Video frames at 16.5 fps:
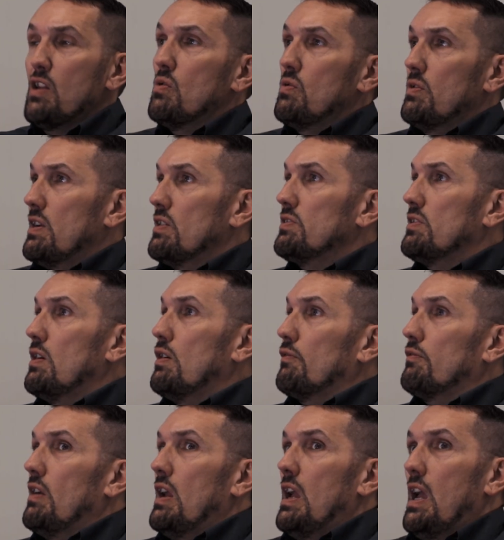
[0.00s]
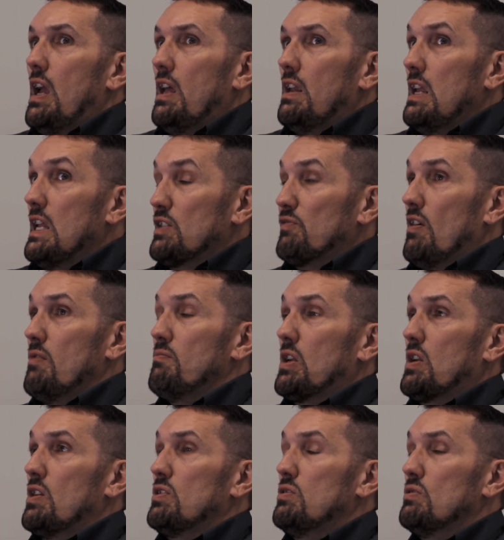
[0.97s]
know their stuff, and it's fun
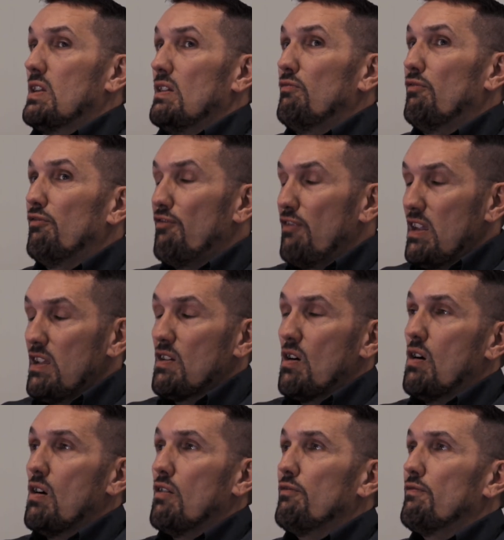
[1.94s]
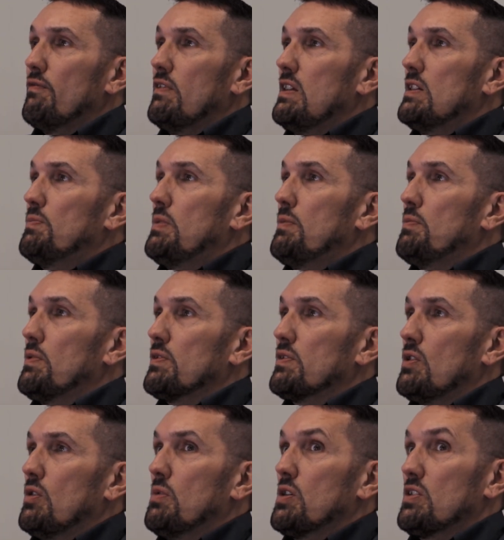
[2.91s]
because you can feed off these people
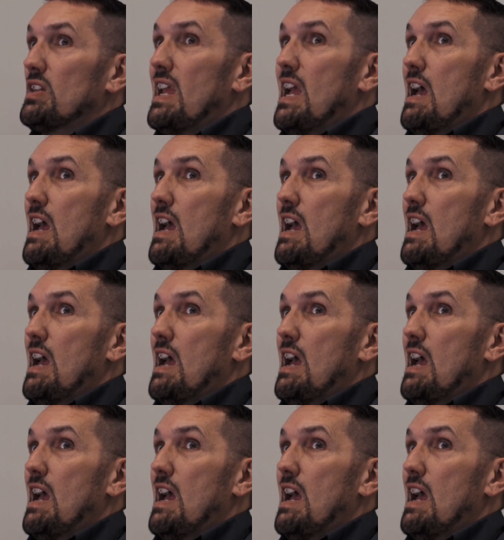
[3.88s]
so much. They